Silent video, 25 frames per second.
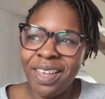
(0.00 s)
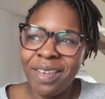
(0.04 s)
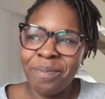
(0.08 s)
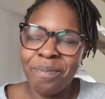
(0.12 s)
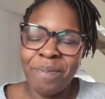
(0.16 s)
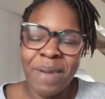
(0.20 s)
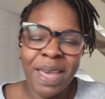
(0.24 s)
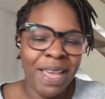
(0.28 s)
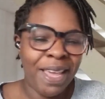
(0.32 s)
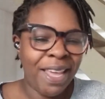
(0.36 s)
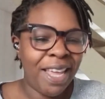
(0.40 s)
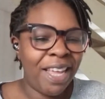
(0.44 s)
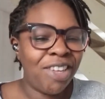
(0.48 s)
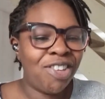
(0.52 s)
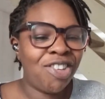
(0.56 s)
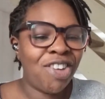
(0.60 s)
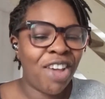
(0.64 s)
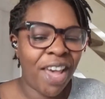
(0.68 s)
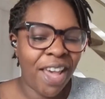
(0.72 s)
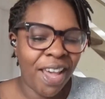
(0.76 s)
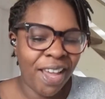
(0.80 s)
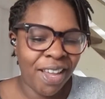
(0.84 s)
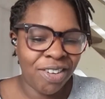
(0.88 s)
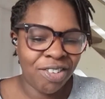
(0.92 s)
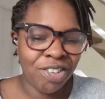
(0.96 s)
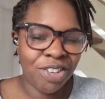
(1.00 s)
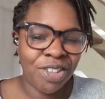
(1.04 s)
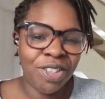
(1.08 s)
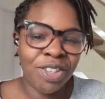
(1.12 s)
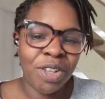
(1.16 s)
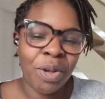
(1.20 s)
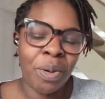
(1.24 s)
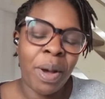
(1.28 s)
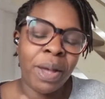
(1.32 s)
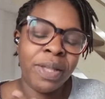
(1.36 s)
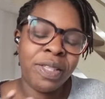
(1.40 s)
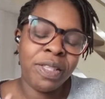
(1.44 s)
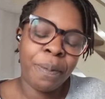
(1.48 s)
making change, and
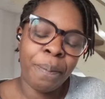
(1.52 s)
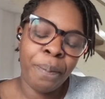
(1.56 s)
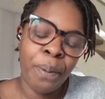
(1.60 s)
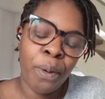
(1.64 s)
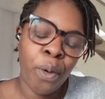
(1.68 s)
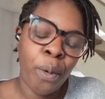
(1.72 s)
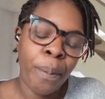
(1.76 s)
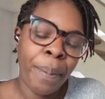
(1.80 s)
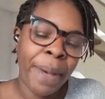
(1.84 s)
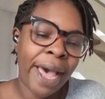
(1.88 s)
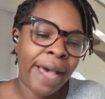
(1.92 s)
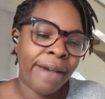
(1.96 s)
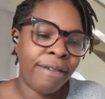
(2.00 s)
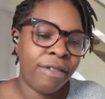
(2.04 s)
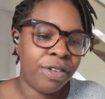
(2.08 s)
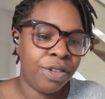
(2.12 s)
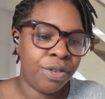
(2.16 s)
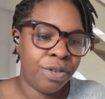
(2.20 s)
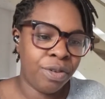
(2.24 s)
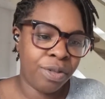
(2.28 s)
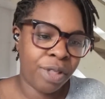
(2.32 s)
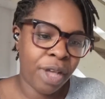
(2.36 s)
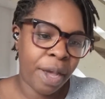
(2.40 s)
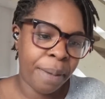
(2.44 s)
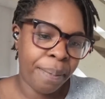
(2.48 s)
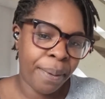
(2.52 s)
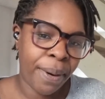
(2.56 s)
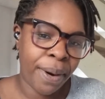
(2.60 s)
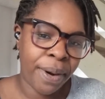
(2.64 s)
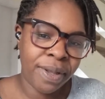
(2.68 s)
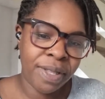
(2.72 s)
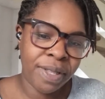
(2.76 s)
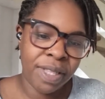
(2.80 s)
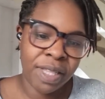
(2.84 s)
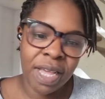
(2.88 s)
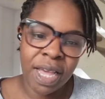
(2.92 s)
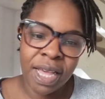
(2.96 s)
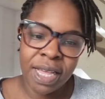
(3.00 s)
so I support parents through that
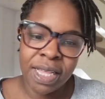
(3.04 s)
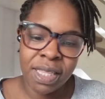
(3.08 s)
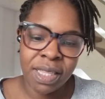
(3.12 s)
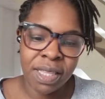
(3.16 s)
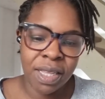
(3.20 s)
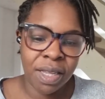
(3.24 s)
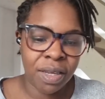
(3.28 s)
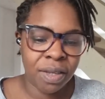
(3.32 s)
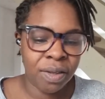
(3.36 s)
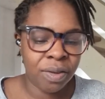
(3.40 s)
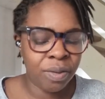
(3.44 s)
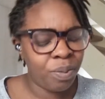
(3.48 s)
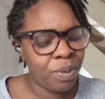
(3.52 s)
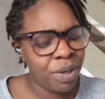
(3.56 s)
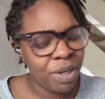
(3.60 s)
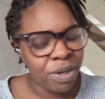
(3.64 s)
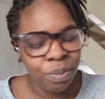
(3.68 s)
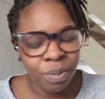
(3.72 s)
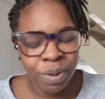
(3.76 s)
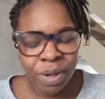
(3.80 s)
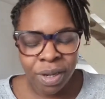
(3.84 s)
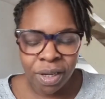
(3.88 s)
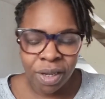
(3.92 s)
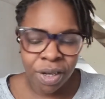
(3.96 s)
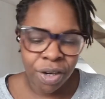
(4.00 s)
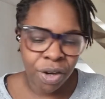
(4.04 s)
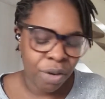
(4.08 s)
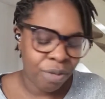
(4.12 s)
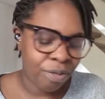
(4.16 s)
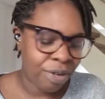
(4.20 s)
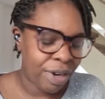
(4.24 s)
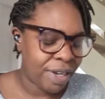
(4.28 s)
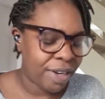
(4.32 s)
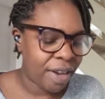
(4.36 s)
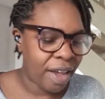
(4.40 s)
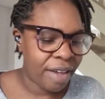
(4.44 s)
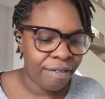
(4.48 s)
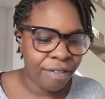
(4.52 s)
process, and we you know
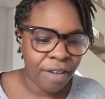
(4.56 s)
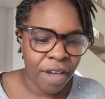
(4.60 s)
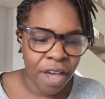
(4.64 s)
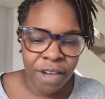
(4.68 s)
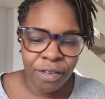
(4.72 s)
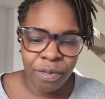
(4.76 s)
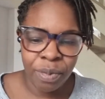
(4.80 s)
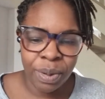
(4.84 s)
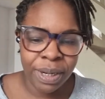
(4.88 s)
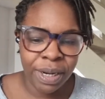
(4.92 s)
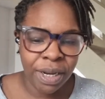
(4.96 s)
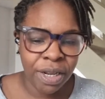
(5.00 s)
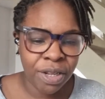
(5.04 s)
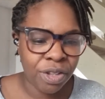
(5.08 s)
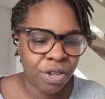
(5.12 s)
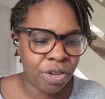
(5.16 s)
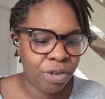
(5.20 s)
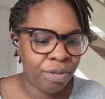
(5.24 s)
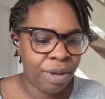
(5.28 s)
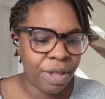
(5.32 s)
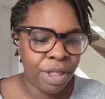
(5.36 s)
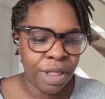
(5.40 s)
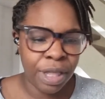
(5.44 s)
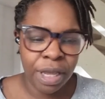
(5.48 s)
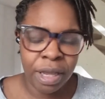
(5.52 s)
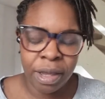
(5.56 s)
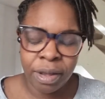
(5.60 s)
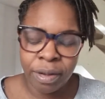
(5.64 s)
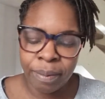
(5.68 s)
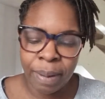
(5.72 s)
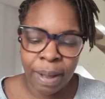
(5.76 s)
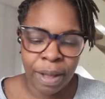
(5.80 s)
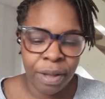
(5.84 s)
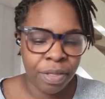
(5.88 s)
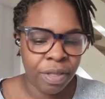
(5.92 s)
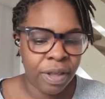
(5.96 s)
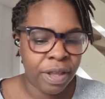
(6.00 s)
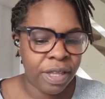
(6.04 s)
re-divert if we need to, rethink
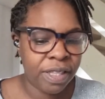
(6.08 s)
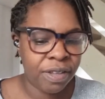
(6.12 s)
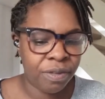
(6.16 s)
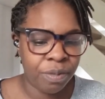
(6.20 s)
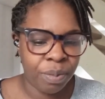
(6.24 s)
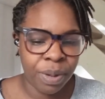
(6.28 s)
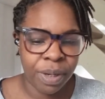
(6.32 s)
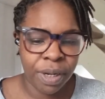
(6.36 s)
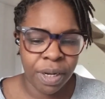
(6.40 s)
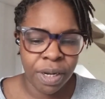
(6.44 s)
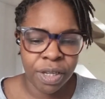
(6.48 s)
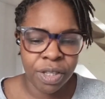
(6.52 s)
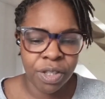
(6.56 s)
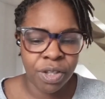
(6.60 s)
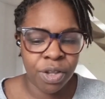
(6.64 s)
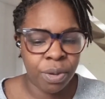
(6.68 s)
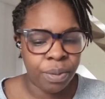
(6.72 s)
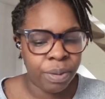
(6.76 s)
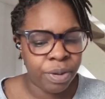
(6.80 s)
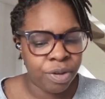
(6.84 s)
about things if we need to,